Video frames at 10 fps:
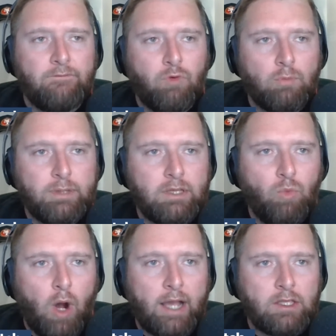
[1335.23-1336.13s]
for
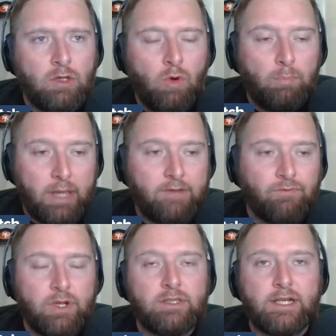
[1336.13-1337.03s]
BYU? Well, Blake
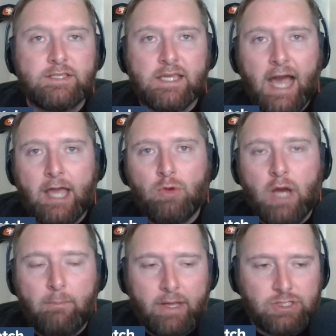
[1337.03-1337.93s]
Freeland is a guy who
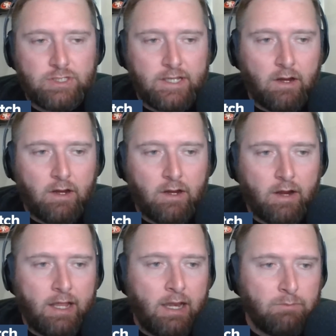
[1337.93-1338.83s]
got mentioned here,
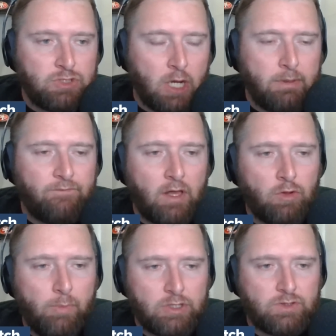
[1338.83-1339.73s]
and it was Jeremy Fowler who
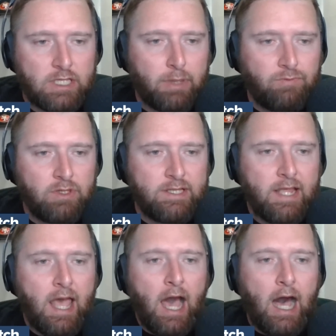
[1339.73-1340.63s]
mentioned this. Blake
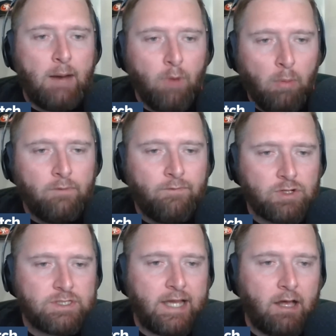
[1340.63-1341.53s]
Freeland, mobile,
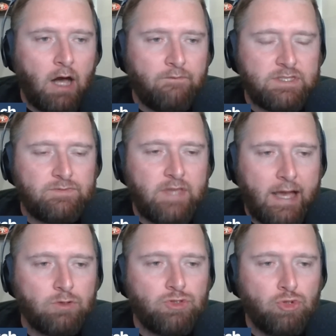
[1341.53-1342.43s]
versatile offensive
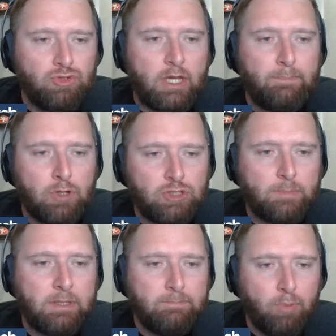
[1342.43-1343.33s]
tackles usually get pushed
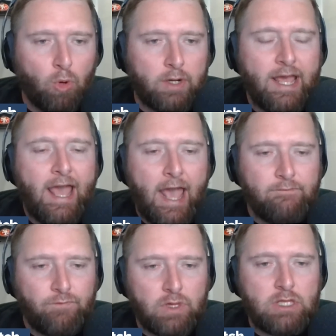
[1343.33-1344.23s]
up the board,
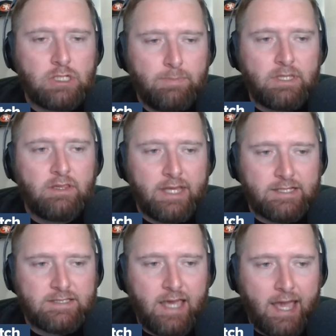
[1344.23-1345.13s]
and Freeland could be the
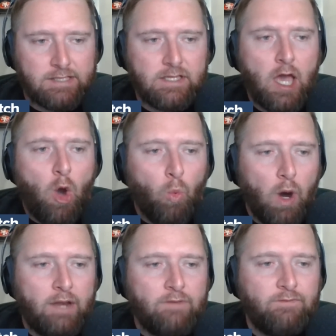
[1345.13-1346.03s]
latest case.
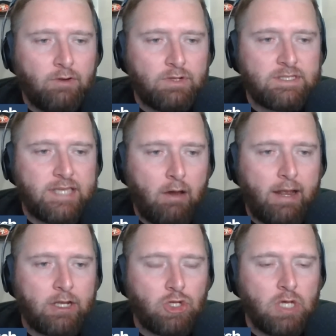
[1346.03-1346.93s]
One veteran scout
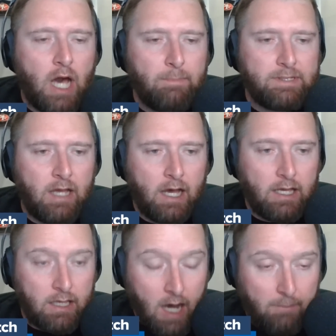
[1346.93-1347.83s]
had a good
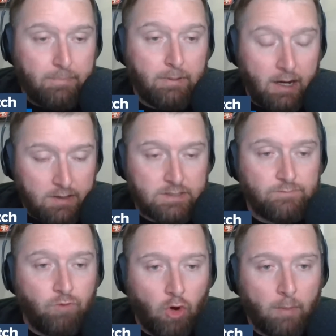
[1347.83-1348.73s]
comparison
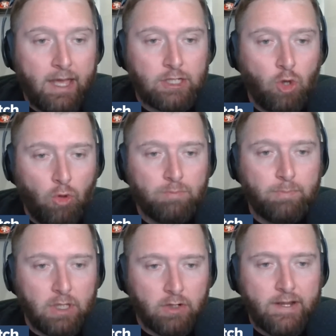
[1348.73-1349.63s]
for him in
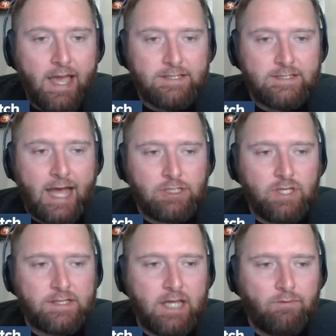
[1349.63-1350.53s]
Colton Miller. Says that
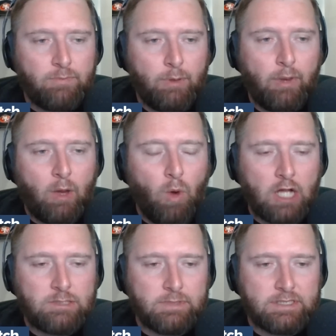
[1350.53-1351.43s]
checks out for me when I
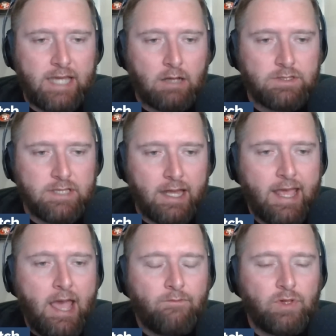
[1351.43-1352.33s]
watch him, the scout
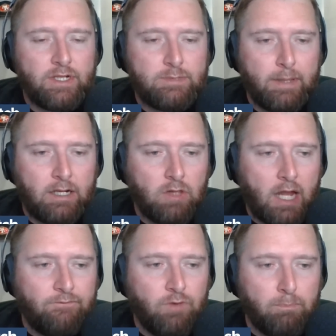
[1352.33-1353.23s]
said. Freeland has played a
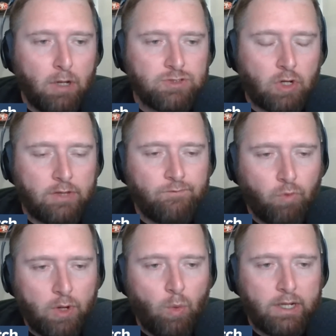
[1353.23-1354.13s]
lot of football, starting
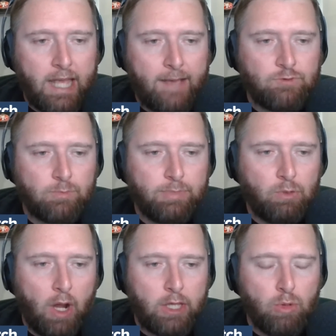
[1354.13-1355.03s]
41 games for
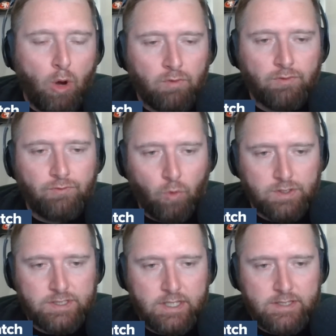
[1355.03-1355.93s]
BYU over
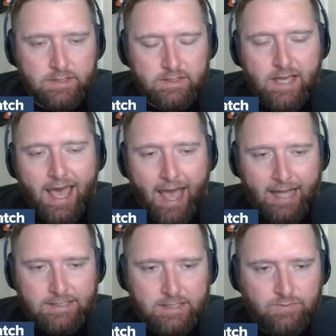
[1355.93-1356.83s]
four seasons.
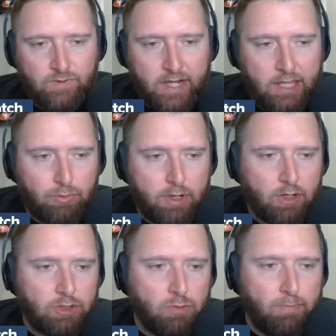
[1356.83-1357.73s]
At 6'8",
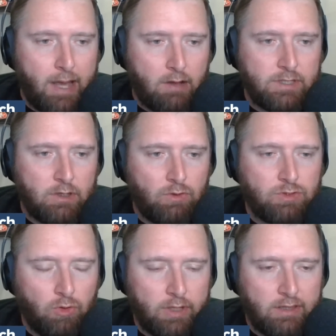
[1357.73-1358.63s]
302 pounds, he
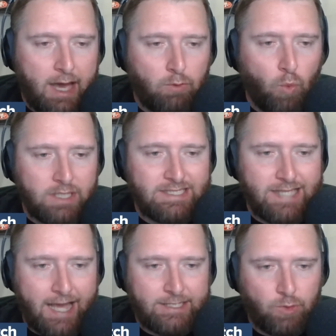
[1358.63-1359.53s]
was only allowed one
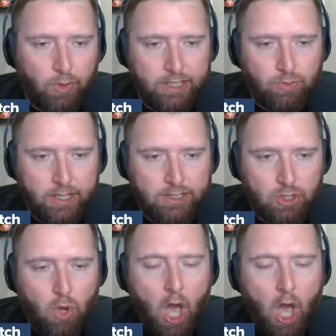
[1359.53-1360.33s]
sack in 2020.